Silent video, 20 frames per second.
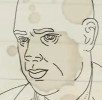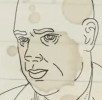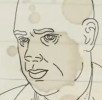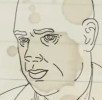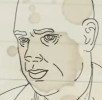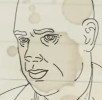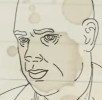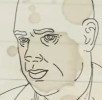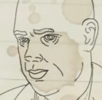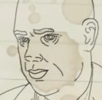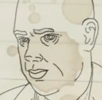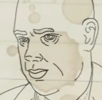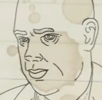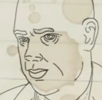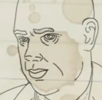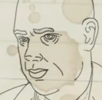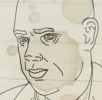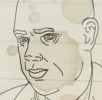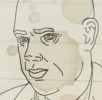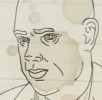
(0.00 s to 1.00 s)

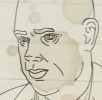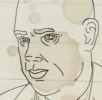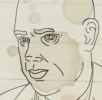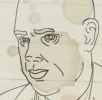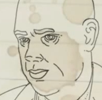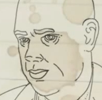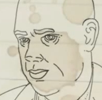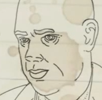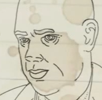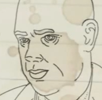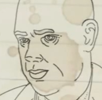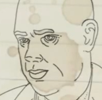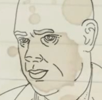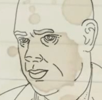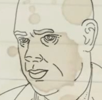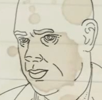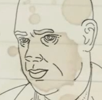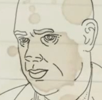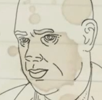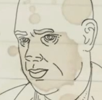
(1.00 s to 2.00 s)

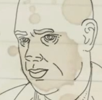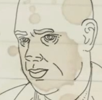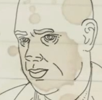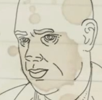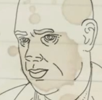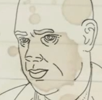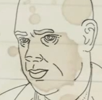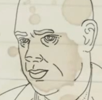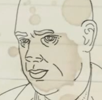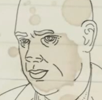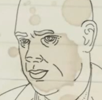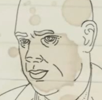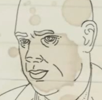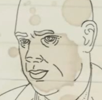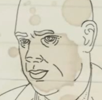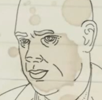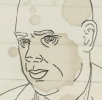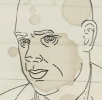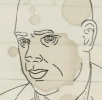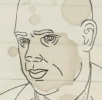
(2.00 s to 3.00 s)

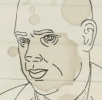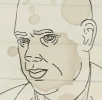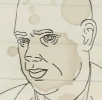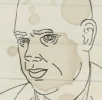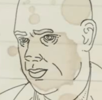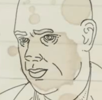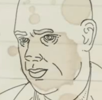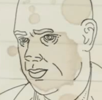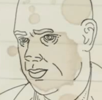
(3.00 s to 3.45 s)
(silent)